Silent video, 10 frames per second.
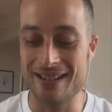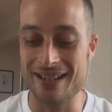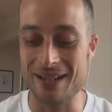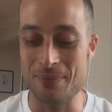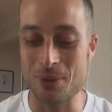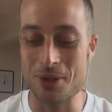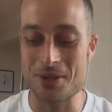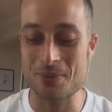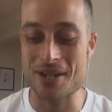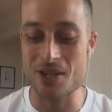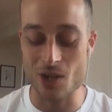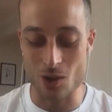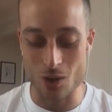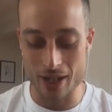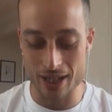put it this way. So
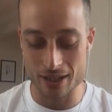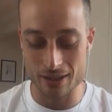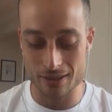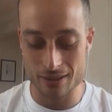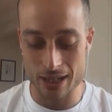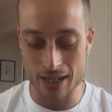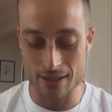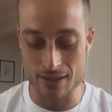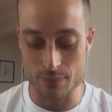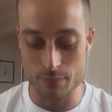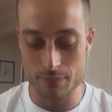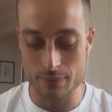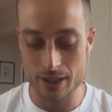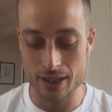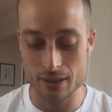I had this
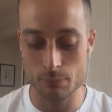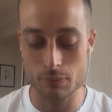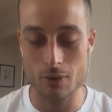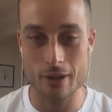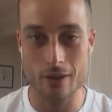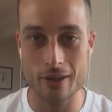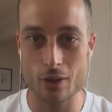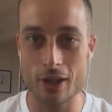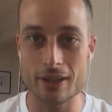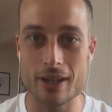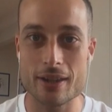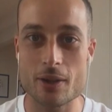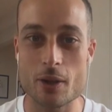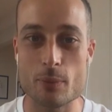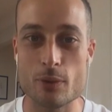big bright-eyed idea that
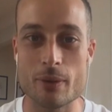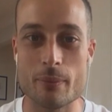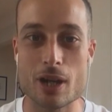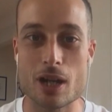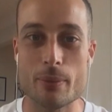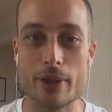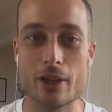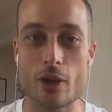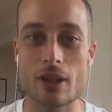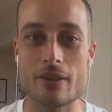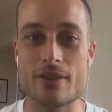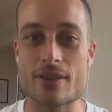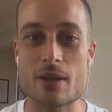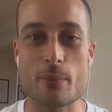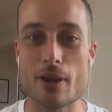I'd move to Melbourne and I'd live in
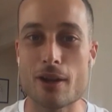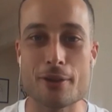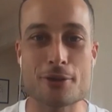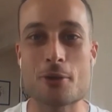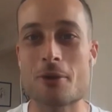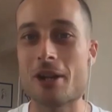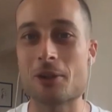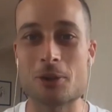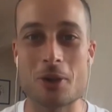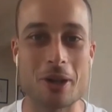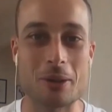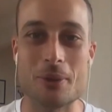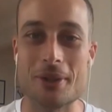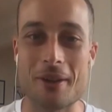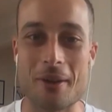somewhere like Toorak or Collingwood,
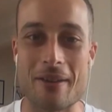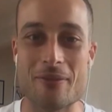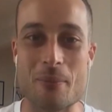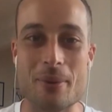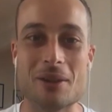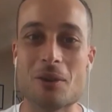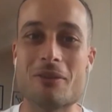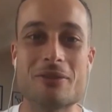and I'd have the big loft